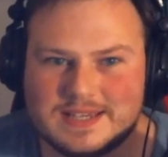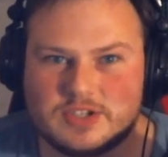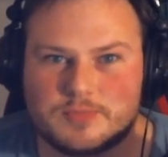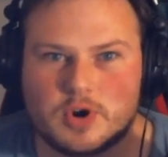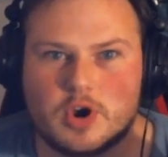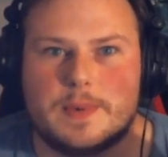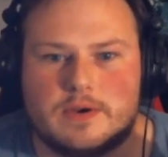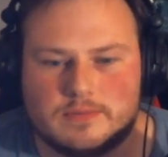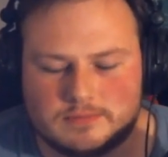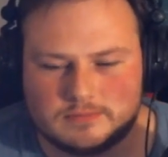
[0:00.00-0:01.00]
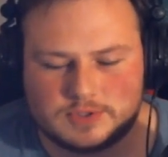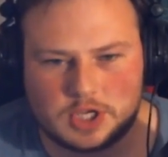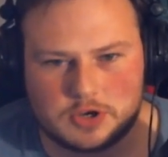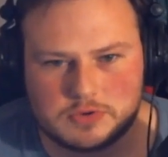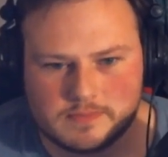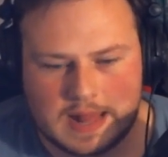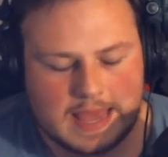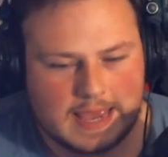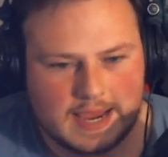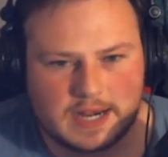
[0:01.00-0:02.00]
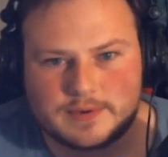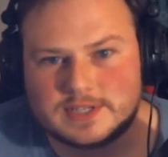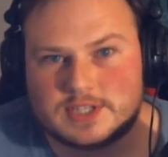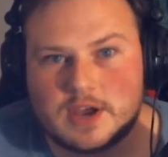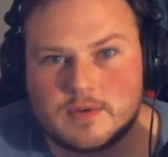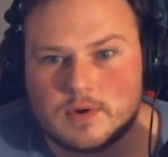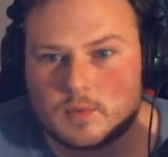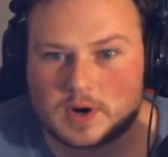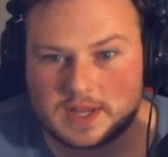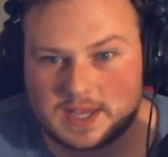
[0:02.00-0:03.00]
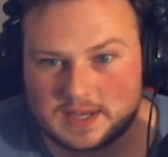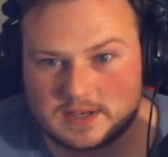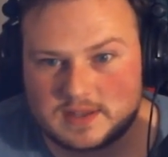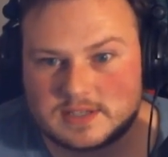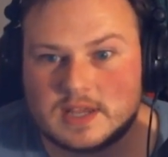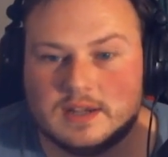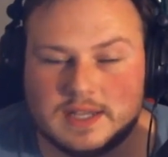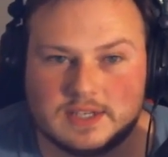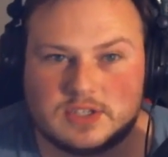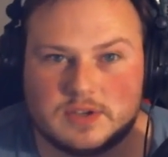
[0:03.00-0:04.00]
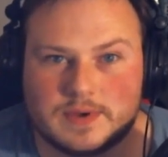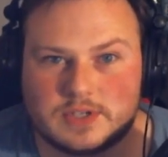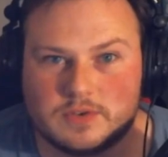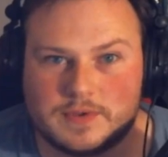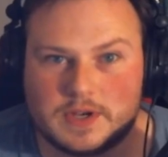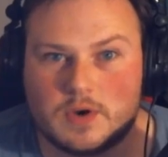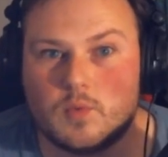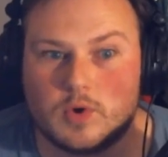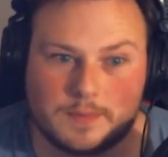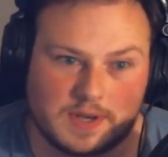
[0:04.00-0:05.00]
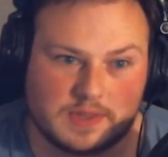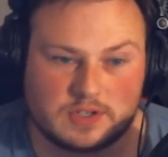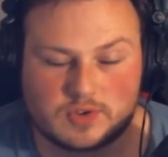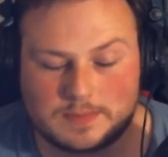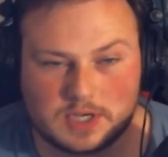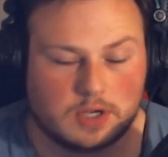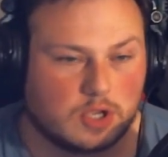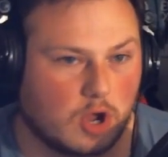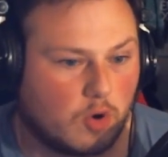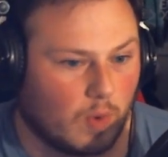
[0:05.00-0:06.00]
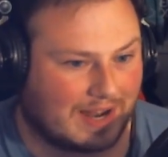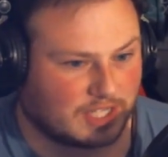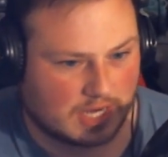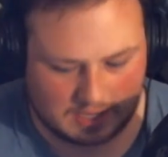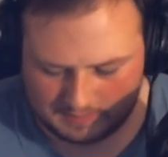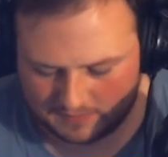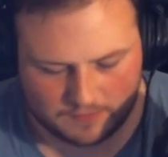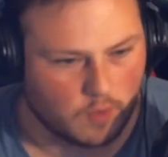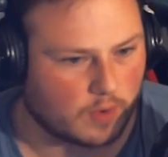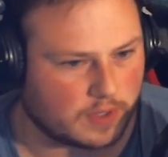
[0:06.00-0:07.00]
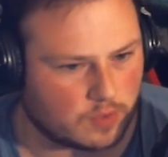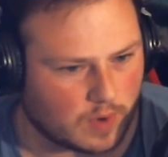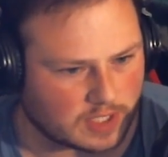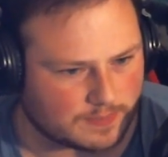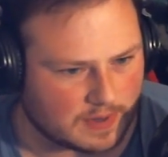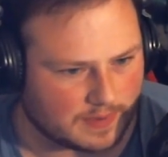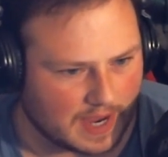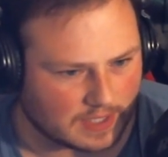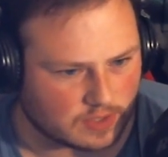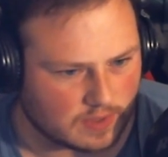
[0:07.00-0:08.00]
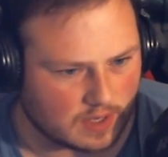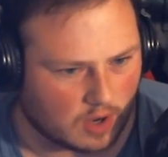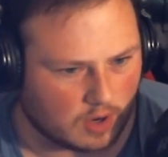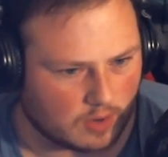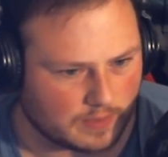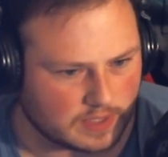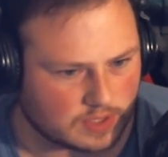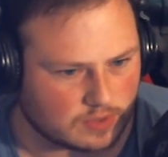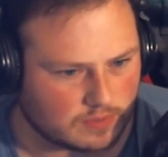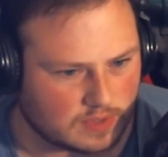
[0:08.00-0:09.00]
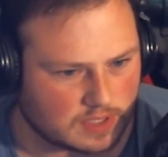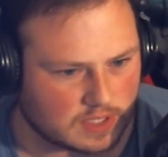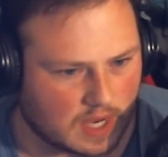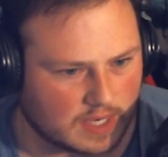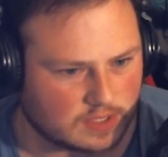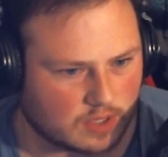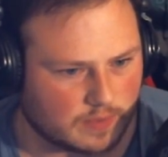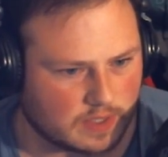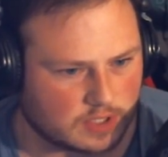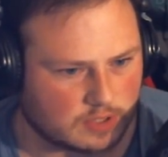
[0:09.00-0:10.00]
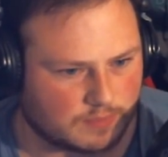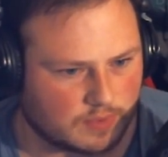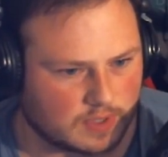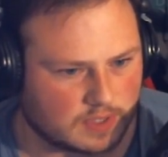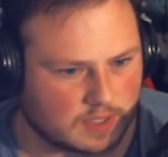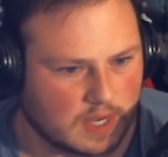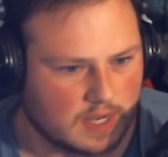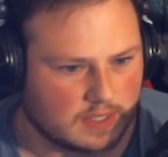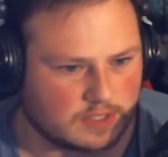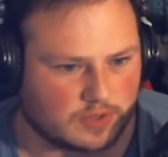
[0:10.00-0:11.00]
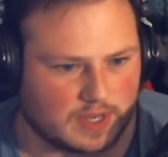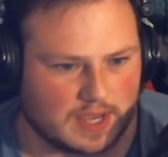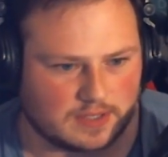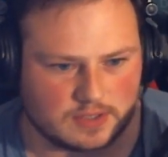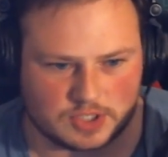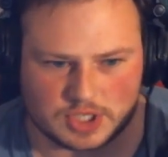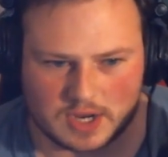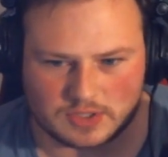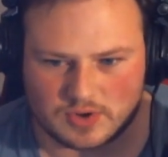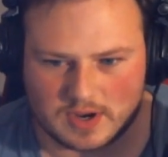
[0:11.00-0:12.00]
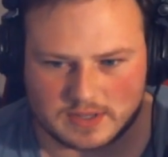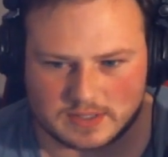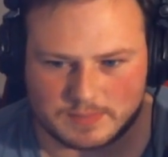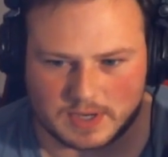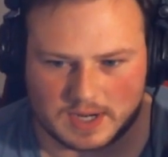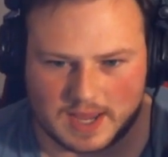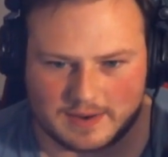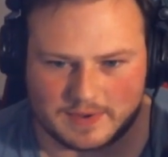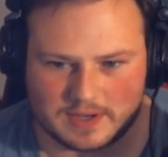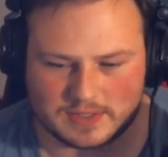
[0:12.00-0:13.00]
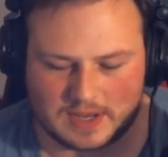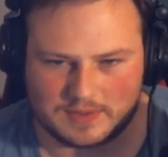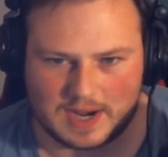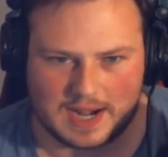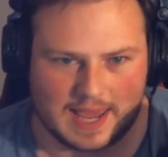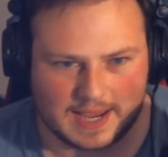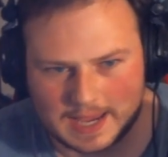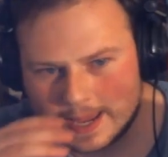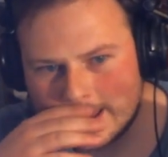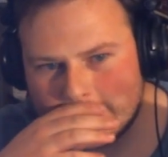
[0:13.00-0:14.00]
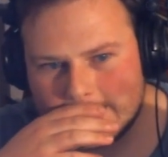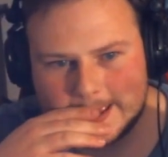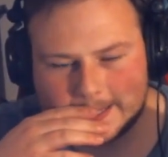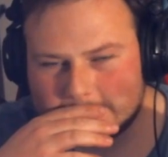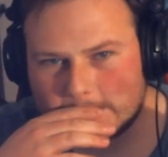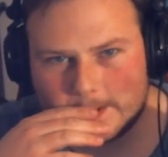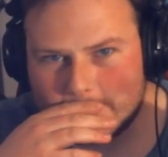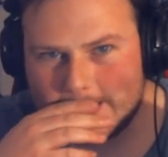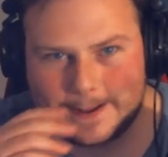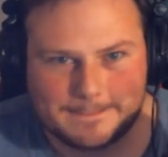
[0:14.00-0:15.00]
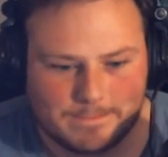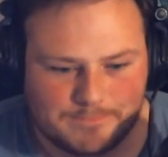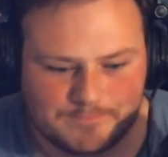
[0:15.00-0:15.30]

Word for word: is a promo. So, anyways, though, we're going to get into this. Link to the original video will be in the description. Go watch it before you watch me react to it. Always do this, guys. Always support these creators. JonTron has put a lot of videos out that I like. So, uh,